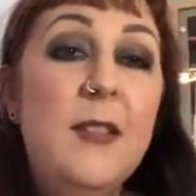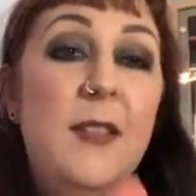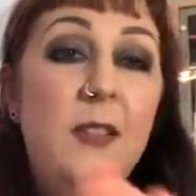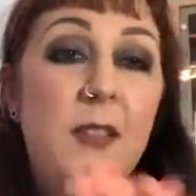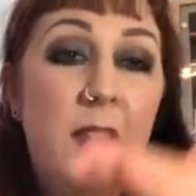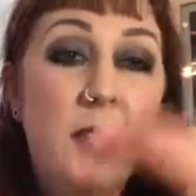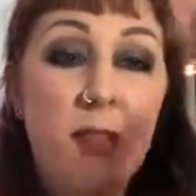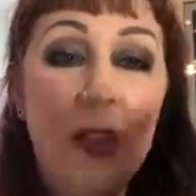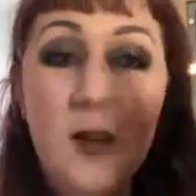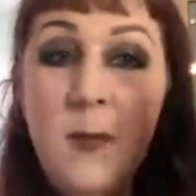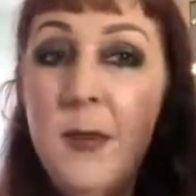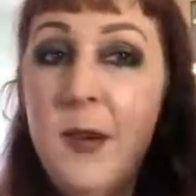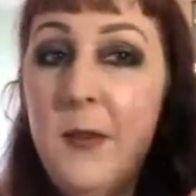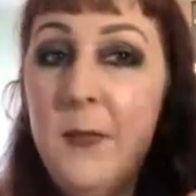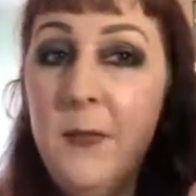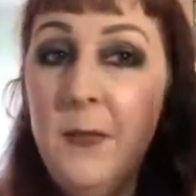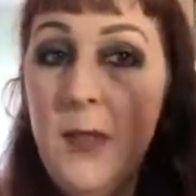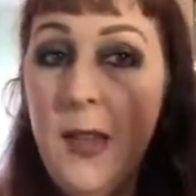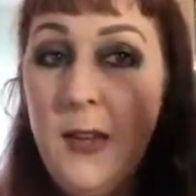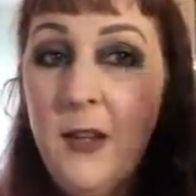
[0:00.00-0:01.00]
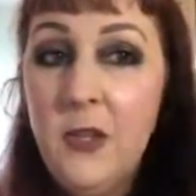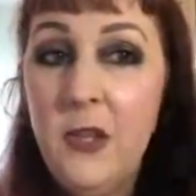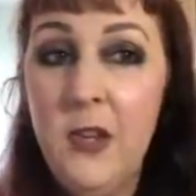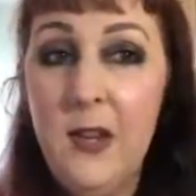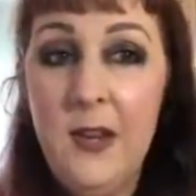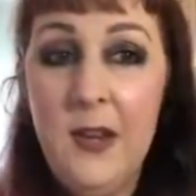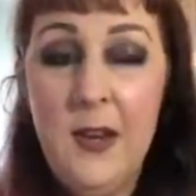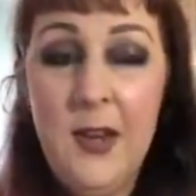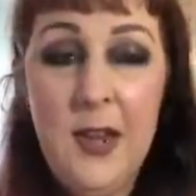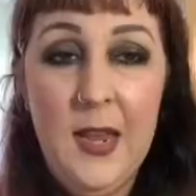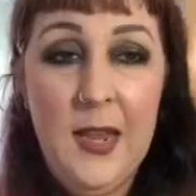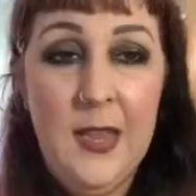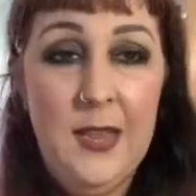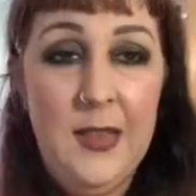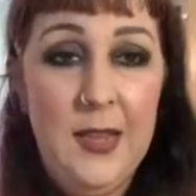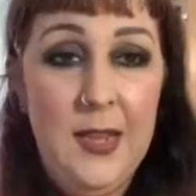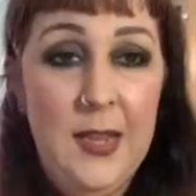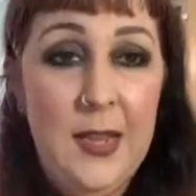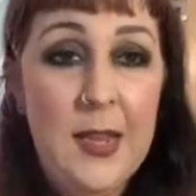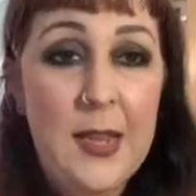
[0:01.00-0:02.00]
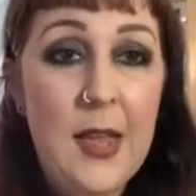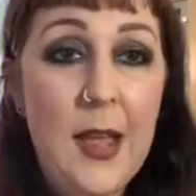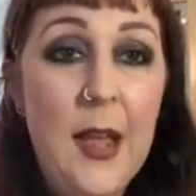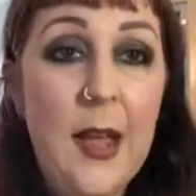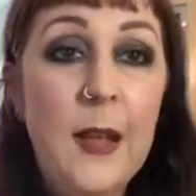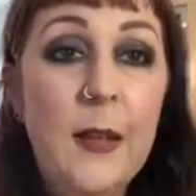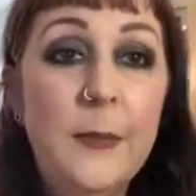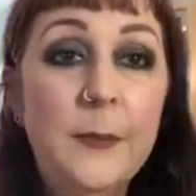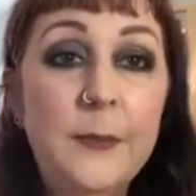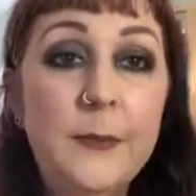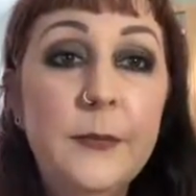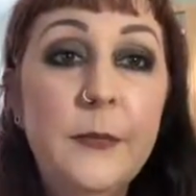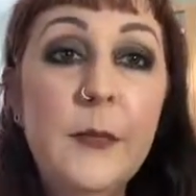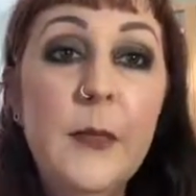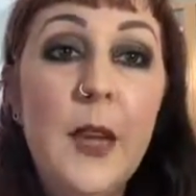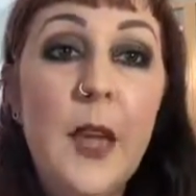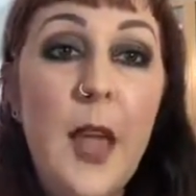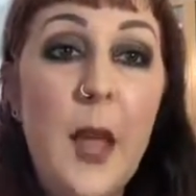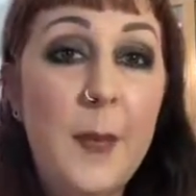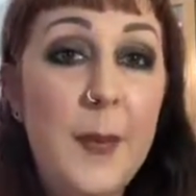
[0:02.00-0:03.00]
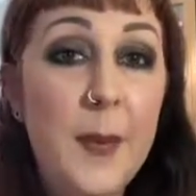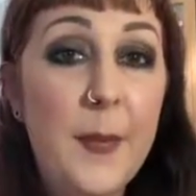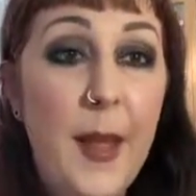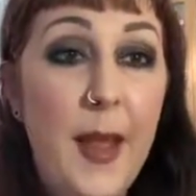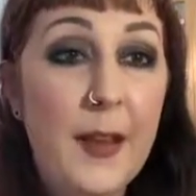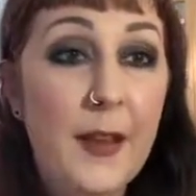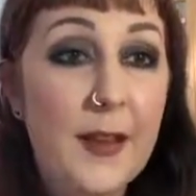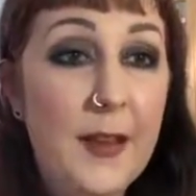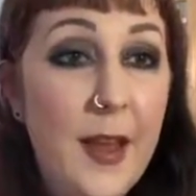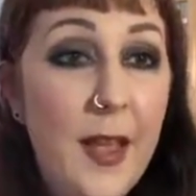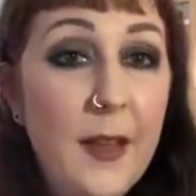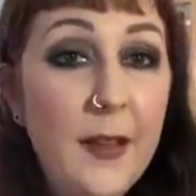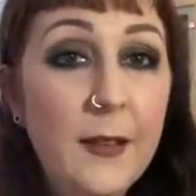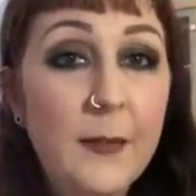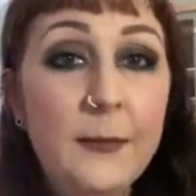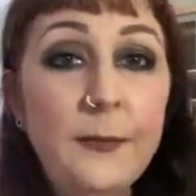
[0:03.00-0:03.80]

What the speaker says: There's a little bit of flexion in the upper back and neck.